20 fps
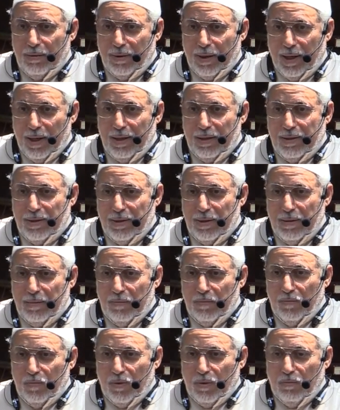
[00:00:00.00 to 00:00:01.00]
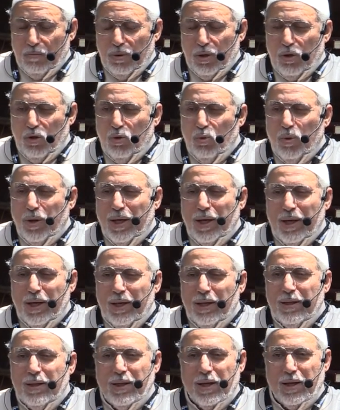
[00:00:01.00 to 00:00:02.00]
right? But do we
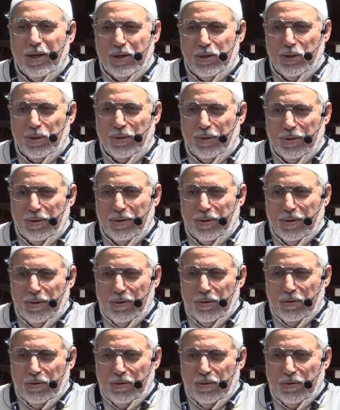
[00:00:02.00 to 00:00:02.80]
heed the lesson?